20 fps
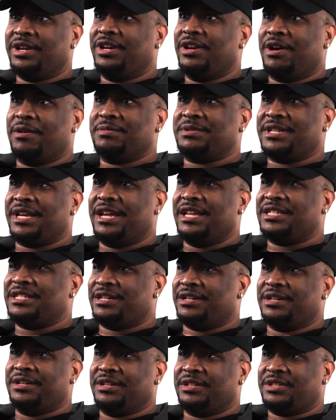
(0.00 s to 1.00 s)
you know what I'm saying,
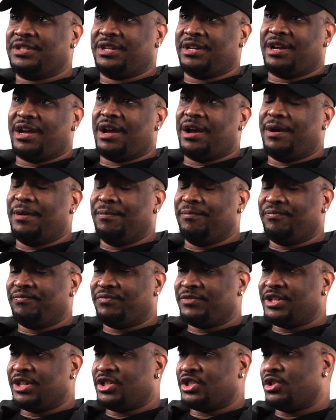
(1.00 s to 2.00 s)
to
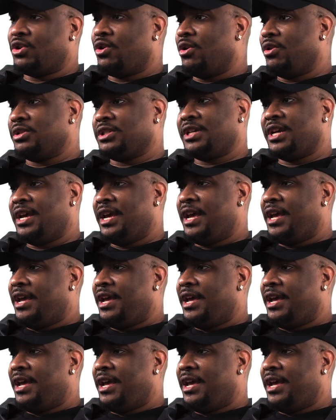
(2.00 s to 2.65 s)
the songs.